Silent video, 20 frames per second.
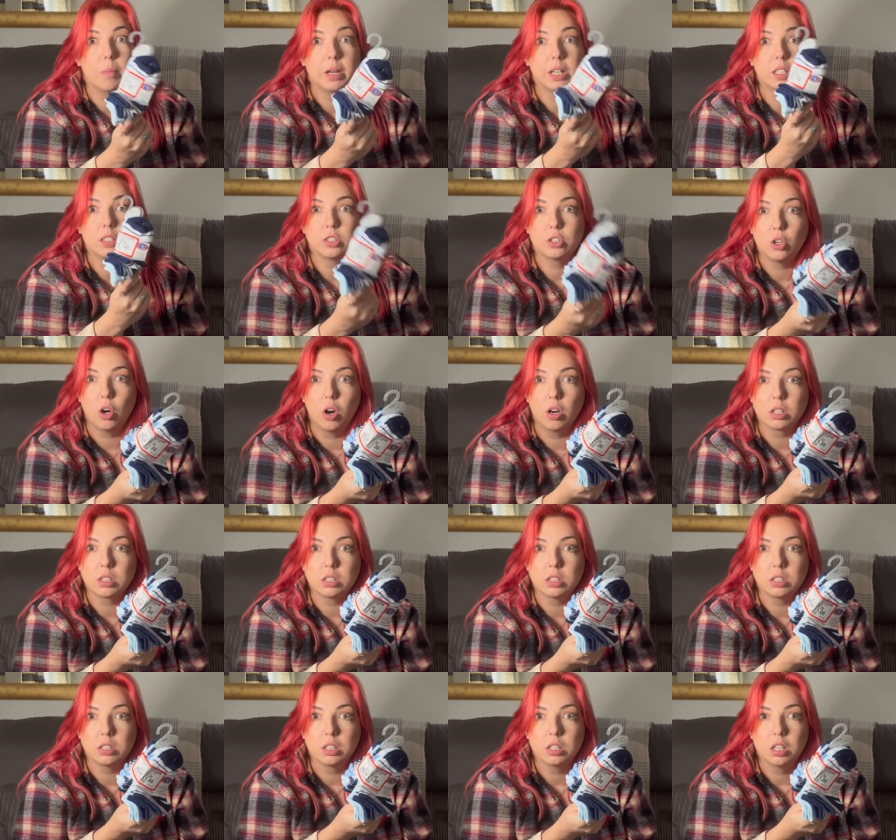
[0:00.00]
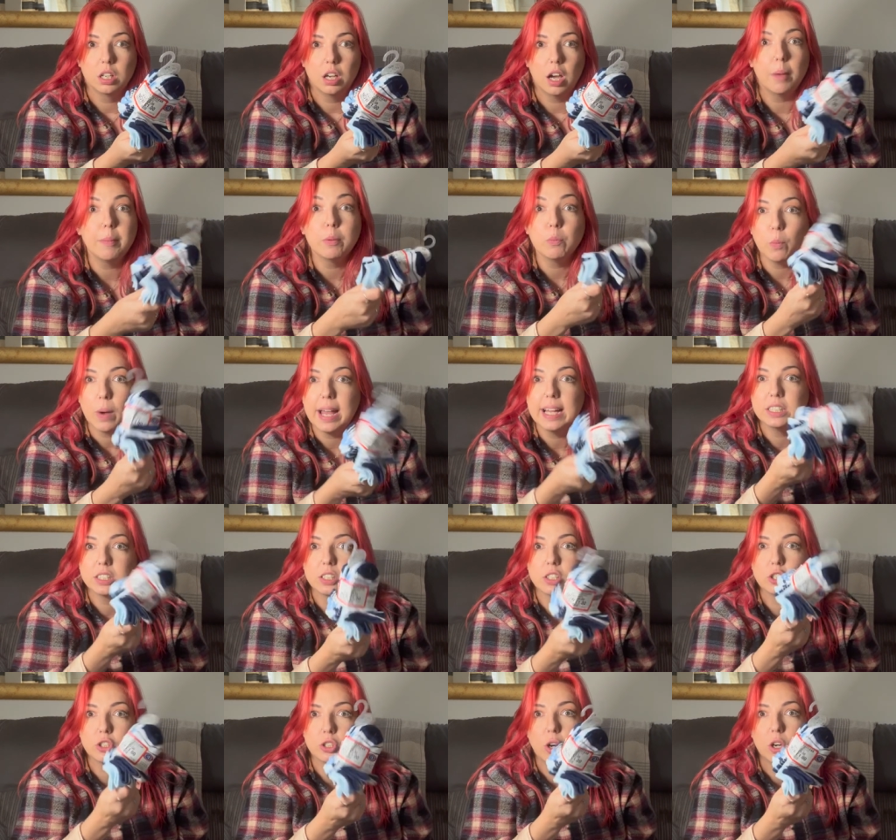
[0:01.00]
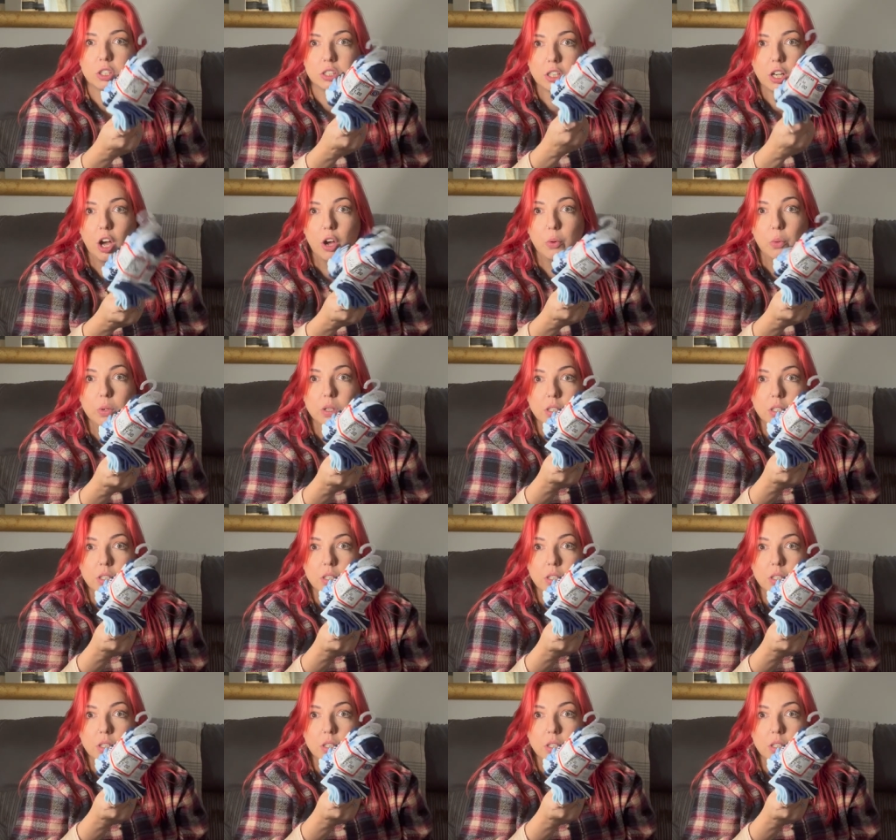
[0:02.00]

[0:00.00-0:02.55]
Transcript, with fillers: many socks. I mean, where do the socks go?